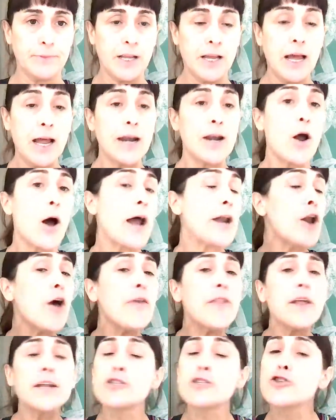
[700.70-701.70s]
Now, I know
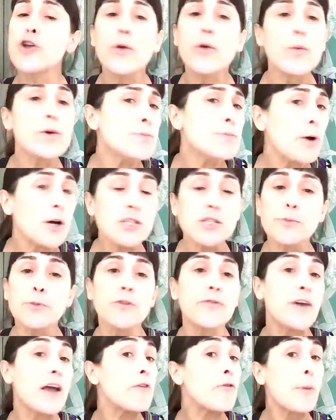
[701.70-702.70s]
that it's not always possible
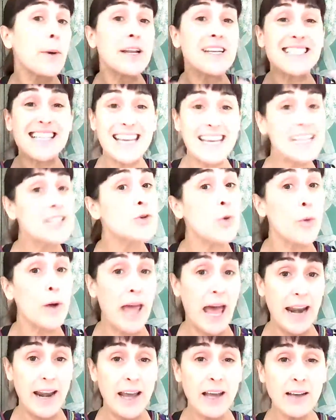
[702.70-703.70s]
for everybody to eat
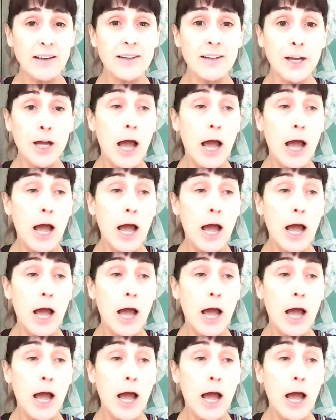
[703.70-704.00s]
organic.